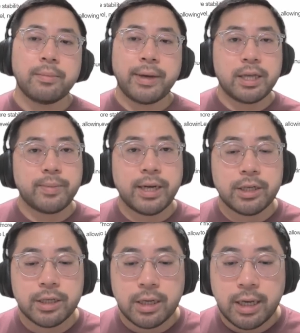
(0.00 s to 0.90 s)
balance
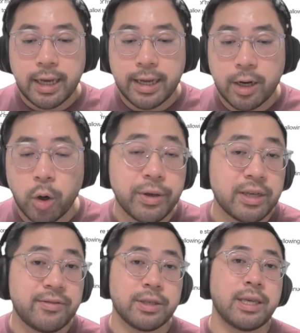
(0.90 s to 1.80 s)
patch, and I hope you
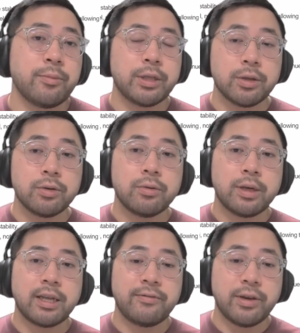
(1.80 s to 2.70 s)
guys feel the same way too.
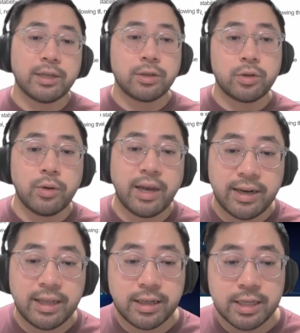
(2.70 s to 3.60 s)
And if you guys do have
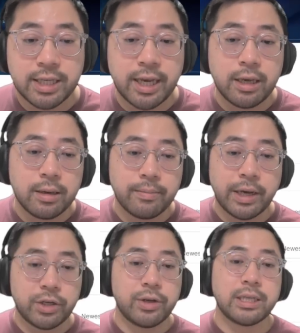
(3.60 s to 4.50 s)
anything to say,
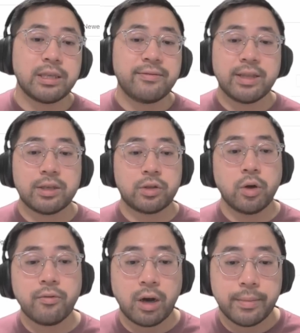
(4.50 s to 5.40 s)
make sure you guys leave it in the
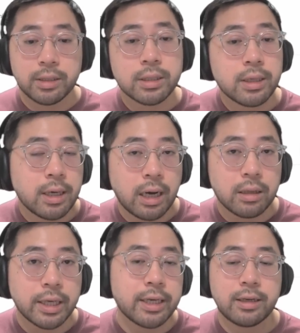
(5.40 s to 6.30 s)
stove comments.
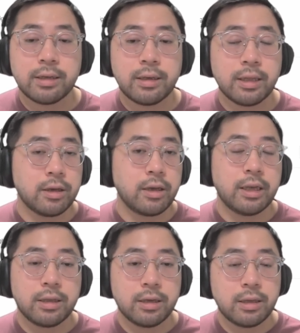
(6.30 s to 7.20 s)
I'll link it in
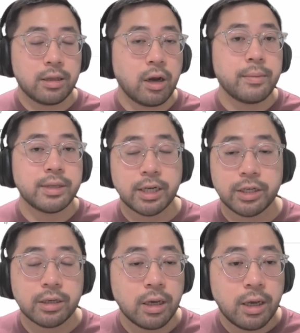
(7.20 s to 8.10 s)
the comment
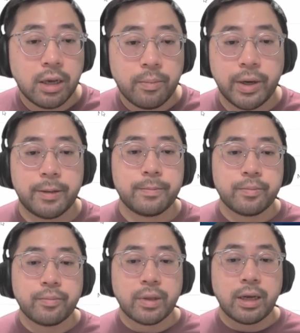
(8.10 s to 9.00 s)
section. But
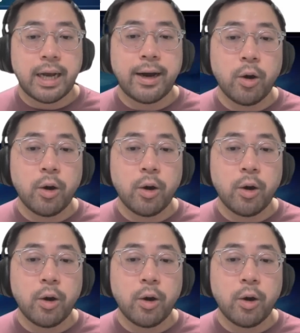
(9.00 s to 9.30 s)
I